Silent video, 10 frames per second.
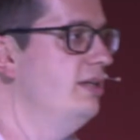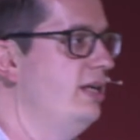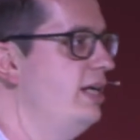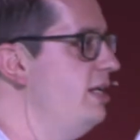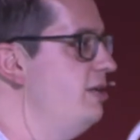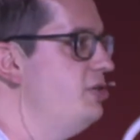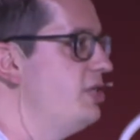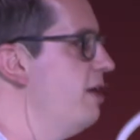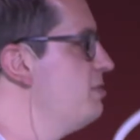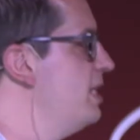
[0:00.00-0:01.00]
he who
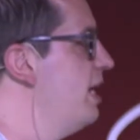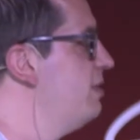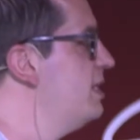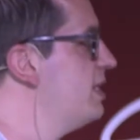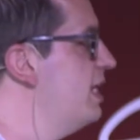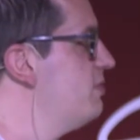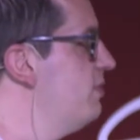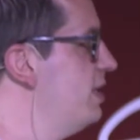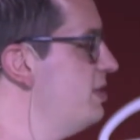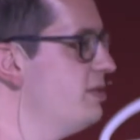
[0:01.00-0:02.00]
shouts loudest gets
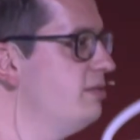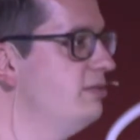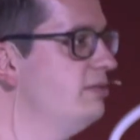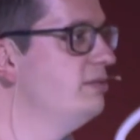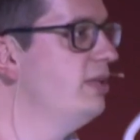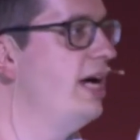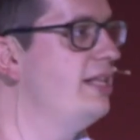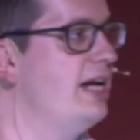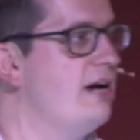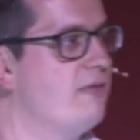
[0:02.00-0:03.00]
first, and then
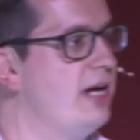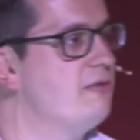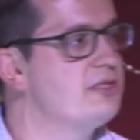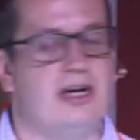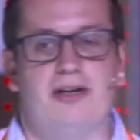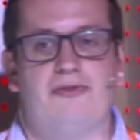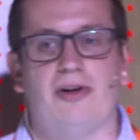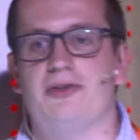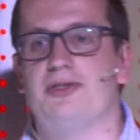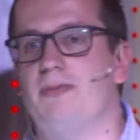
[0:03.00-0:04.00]
everyone else kind of
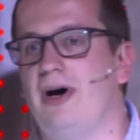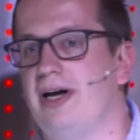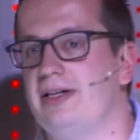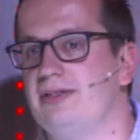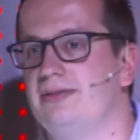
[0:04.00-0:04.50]
follows on behind.